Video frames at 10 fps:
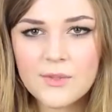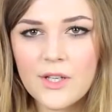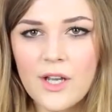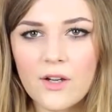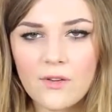
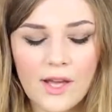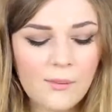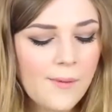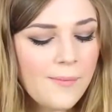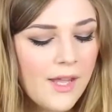So yeah, I got that
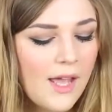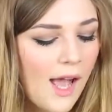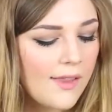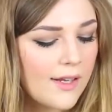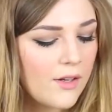one.
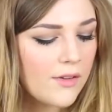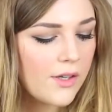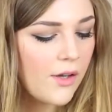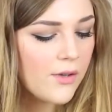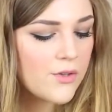And then I got
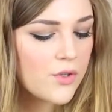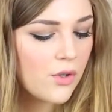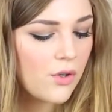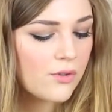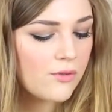the
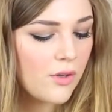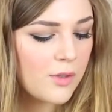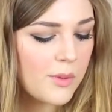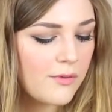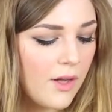Ojon
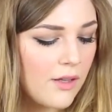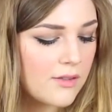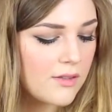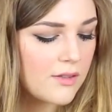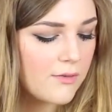Volume
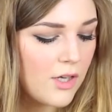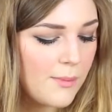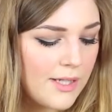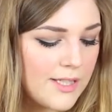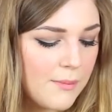Advanced
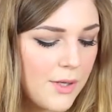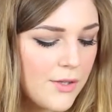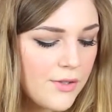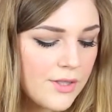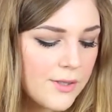Volumising
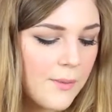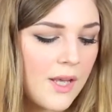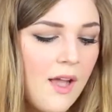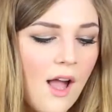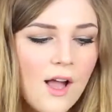Mousse.
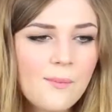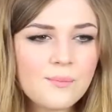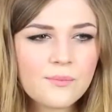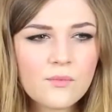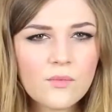
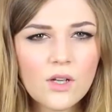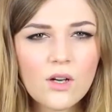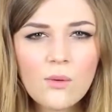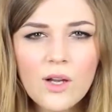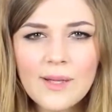I
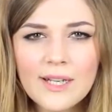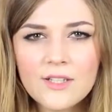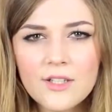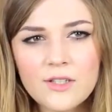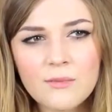got quite back
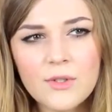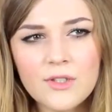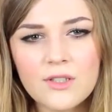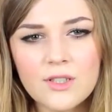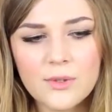into using
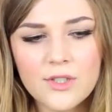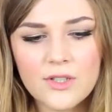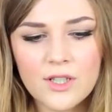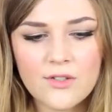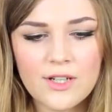mousses. I was
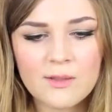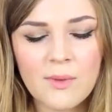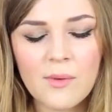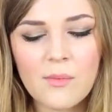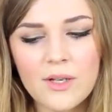using a
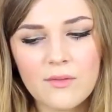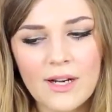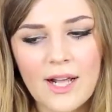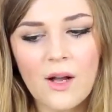Tresemme one, but it ran